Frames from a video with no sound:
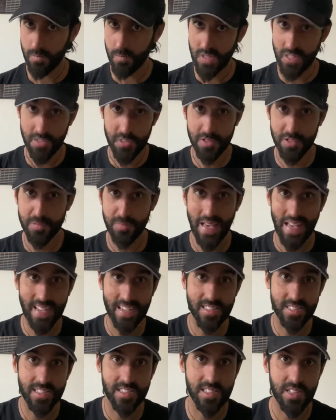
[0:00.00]
there's
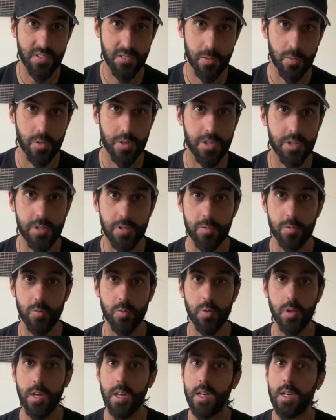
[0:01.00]
magazines everywhere.
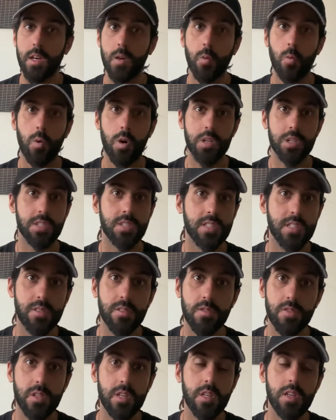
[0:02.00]
You watch
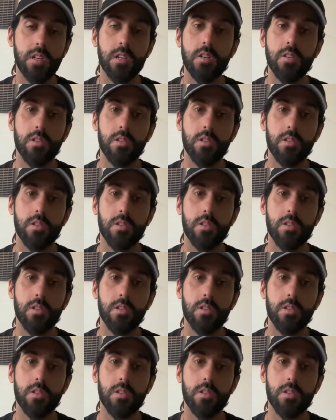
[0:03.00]
TV